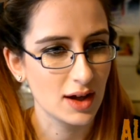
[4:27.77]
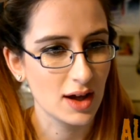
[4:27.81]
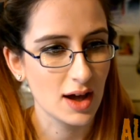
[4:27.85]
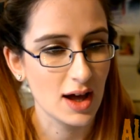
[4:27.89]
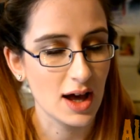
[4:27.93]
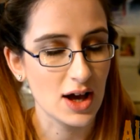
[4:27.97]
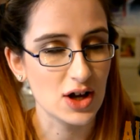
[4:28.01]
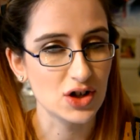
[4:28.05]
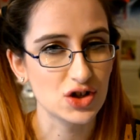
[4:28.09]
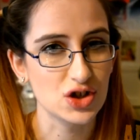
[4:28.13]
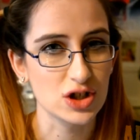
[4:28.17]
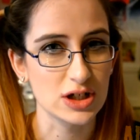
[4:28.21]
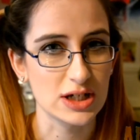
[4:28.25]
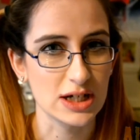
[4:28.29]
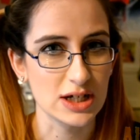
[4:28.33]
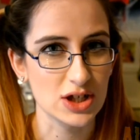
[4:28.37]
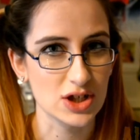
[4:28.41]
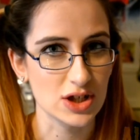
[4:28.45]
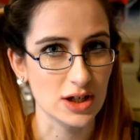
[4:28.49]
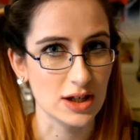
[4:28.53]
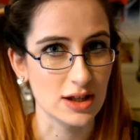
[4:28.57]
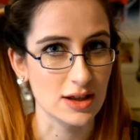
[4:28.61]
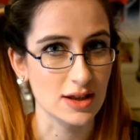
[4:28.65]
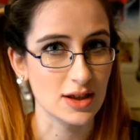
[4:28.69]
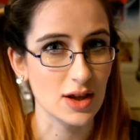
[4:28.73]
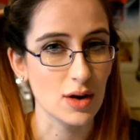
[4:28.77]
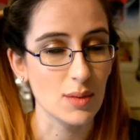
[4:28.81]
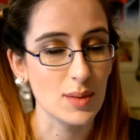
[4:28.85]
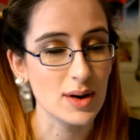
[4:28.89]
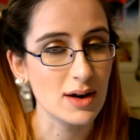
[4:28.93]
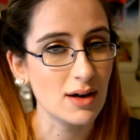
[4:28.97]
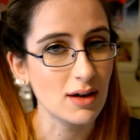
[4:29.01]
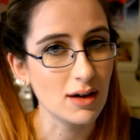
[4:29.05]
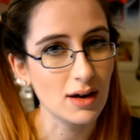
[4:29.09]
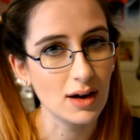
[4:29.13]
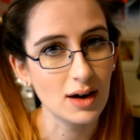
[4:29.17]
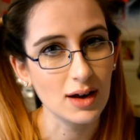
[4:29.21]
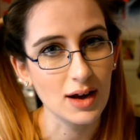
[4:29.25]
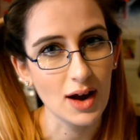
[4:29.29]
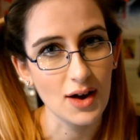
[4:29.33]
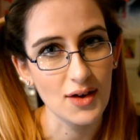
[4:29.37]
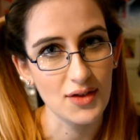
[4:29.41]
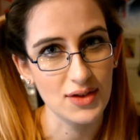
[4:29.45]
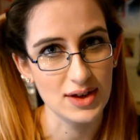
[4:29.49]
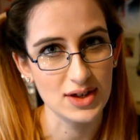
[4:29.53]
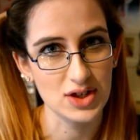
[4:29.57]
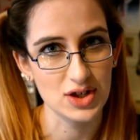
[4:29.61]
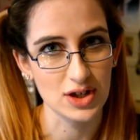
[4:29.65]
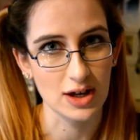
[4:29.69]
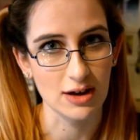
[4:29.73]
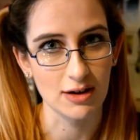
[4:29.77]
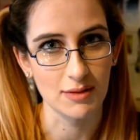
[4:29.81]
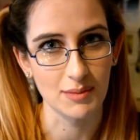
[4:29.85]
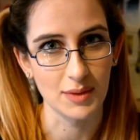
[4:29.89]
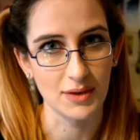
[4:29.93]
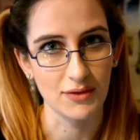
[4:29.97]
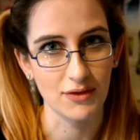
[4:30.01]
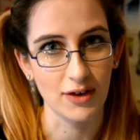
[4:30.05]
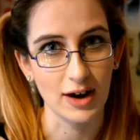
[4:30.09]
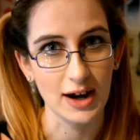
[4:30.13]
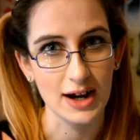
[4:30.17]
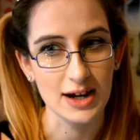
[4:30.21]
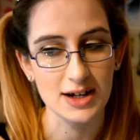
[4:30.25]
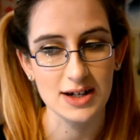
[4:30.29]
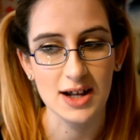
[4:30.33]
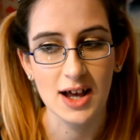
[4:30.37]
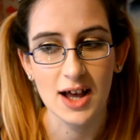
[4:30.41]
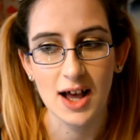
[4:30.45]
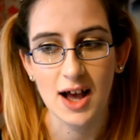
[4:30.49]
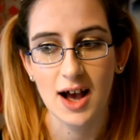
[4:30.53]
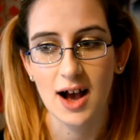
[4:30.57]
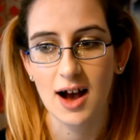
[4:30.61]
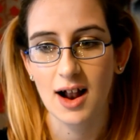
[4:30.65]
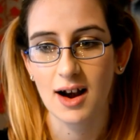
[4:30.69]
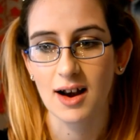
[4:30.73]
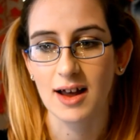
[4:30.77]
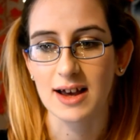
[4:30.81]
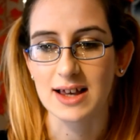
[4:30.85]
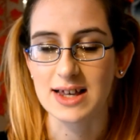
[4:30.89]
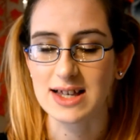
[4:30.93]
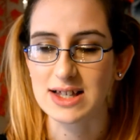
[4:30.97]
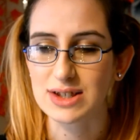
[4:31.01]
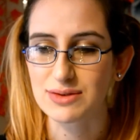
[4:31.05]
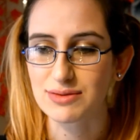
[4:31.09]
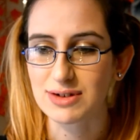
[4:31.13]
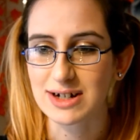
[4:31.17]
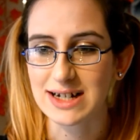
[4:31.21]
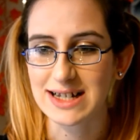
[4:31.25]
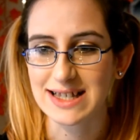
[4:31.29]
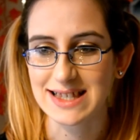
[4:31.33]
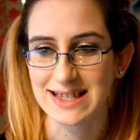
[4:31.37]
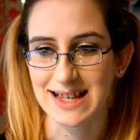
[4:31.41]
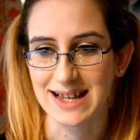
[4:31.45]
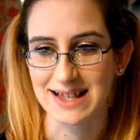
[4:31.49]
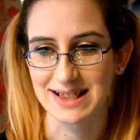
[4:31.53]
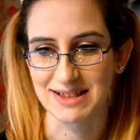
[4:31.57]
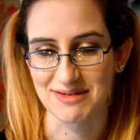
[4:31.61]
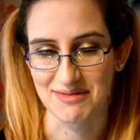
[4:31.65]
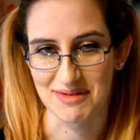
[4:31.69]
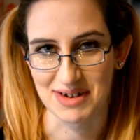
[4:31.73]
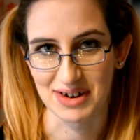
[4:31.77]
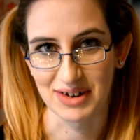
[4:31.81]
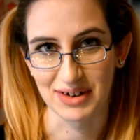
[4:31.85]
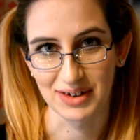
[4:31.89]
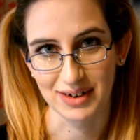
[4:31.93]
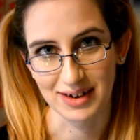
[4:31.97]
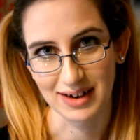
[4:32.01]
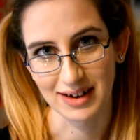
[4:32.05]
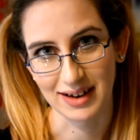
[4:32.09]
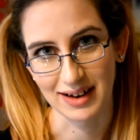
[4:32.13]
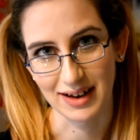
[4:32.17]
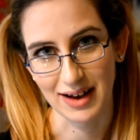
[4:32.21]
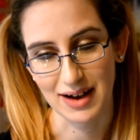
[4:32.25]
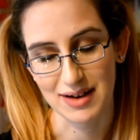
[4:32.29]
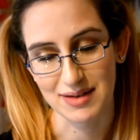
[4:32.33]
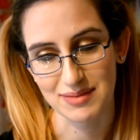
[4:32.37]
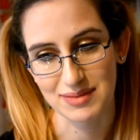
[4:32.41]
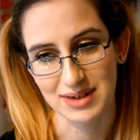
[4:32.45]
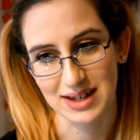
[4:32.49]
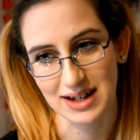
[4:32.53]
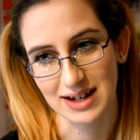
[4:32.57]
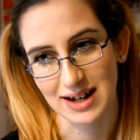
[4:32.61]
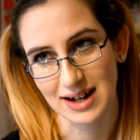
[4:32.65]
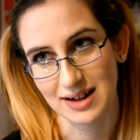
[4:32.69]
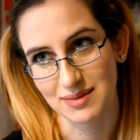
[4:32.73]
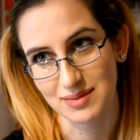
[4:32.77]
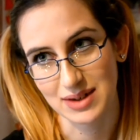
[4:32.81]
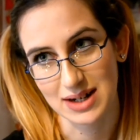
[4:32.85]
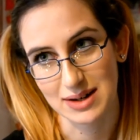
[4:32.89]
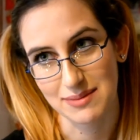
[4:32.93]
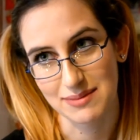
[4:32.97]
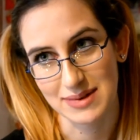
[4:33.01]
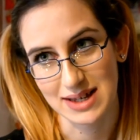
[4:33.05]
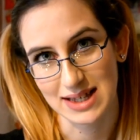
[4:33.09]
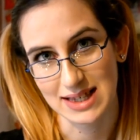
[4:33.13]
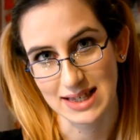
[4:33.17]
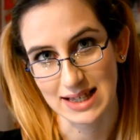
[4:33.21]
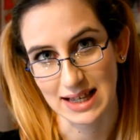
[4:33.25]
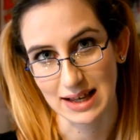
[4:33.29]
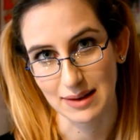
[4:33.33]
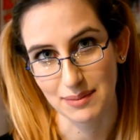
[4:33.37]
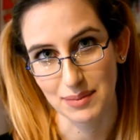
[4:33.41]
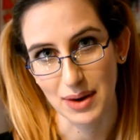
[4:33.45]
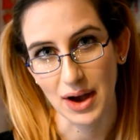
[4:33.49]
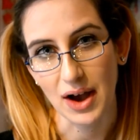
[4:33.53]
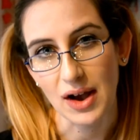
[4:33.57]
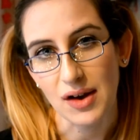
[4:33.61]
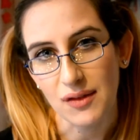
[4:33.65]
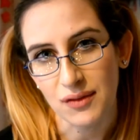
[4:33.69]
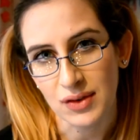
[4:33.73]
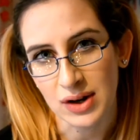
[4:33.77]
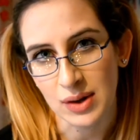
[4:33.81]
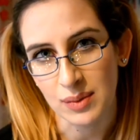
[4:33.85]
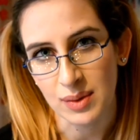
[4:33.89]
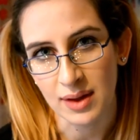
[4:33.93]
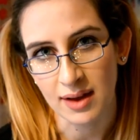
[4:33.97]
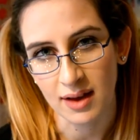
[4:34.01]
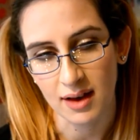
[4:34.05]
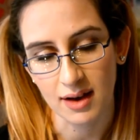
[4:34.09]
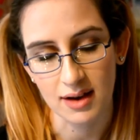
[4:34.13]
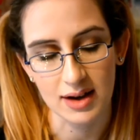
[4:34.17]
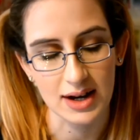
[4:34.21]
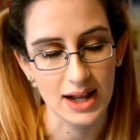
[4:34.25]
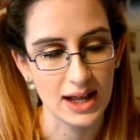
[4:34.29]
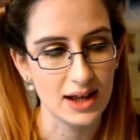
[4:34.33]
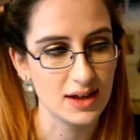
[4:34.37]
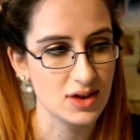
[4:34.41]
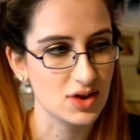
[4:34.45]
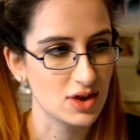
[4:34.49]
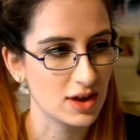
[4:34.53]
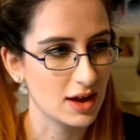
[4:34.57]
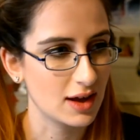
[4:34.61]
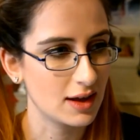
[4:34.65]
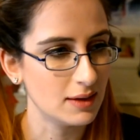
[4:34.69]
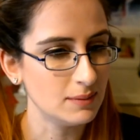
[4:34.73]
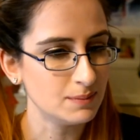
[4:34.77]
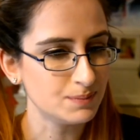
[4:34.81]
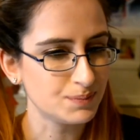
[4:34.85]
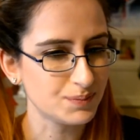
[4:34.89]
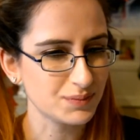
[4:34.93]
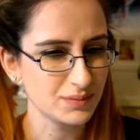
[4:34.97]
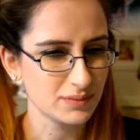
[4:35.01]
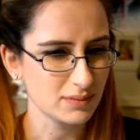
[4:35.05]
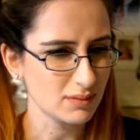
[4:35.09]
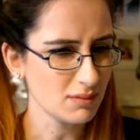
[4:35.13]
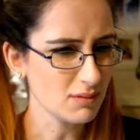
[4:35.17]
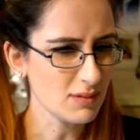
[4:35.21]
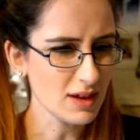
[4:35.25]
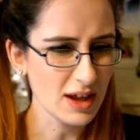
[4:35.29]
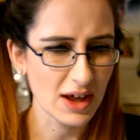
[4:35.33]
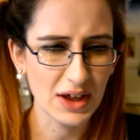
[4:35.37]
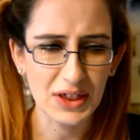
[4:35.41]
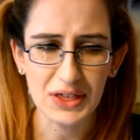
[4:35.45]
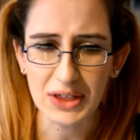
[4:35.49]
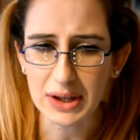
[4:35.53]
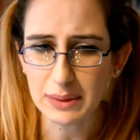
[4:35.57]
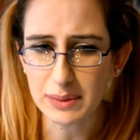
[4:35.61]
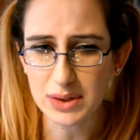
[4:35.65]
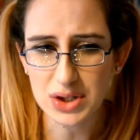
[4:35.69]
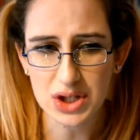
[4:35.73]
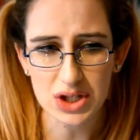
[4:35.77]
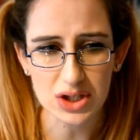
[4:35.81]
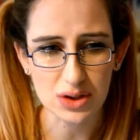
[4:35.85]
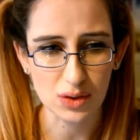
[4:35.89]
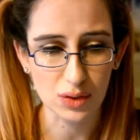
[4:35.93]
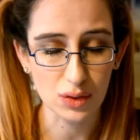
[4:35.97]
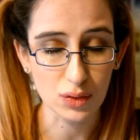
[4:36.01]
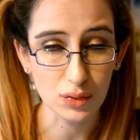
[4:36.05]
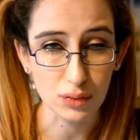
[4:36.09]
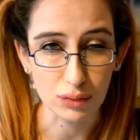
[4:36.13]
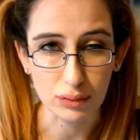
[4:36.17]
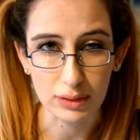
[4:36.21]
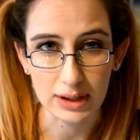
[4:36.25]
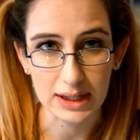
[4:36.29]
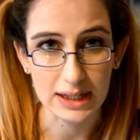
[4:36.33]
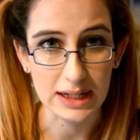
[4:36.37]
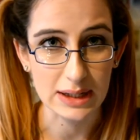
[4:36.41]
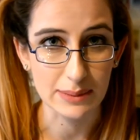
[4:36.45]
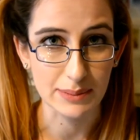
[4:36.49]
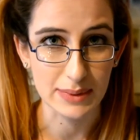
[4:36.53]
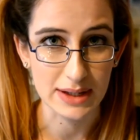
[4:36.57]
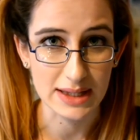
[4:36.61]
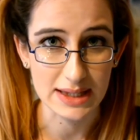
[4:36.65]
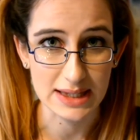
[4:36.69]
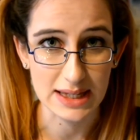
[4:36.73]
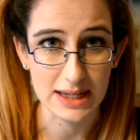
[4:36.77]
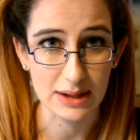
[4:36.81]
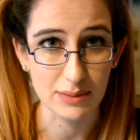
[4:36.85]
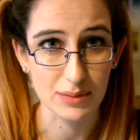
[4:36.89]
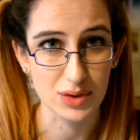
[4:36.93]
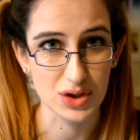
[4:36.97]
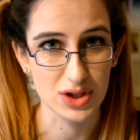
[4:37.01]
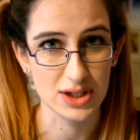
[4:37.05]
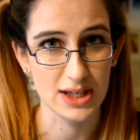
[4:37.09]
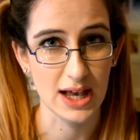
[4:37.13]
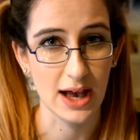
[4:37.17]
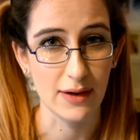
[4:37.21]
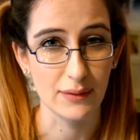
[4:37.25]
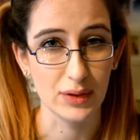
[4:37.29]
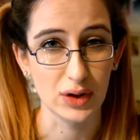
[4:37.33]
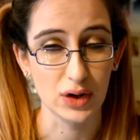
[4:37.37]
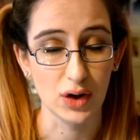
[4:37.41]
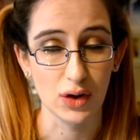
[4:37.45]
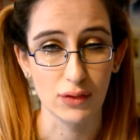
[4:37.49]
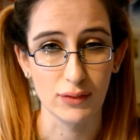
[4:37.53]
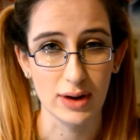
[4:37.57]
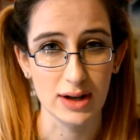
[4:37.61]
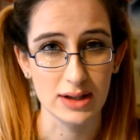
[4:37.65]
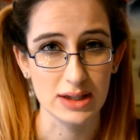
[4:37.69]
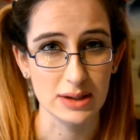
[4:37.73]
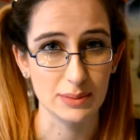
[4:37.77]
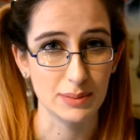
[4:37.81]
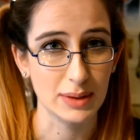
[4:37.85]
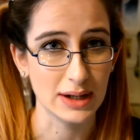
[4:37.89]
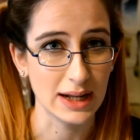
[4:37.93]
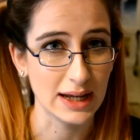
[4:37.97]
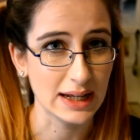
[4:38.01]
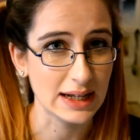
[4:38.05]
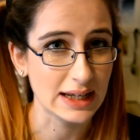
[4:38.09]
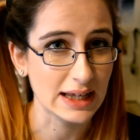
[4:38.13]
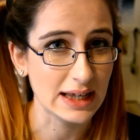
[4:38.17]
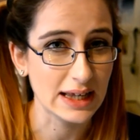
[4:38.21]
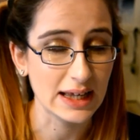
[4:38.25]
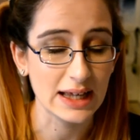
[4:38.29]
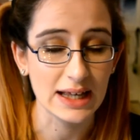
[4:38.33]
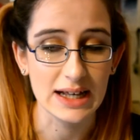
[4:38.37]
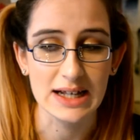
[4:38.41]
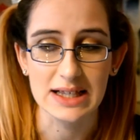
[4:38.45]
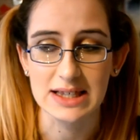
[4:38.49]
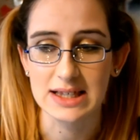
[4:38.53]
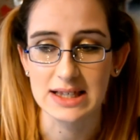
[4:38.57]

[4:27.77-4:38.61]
a tradition, though we're not going to go this year I'm afraid. Like it's really sad that we're not going to go, I'm, I'm going to miss it, but hopefully we can go next year. I think we're just all really busy and we just haven't got around to planning it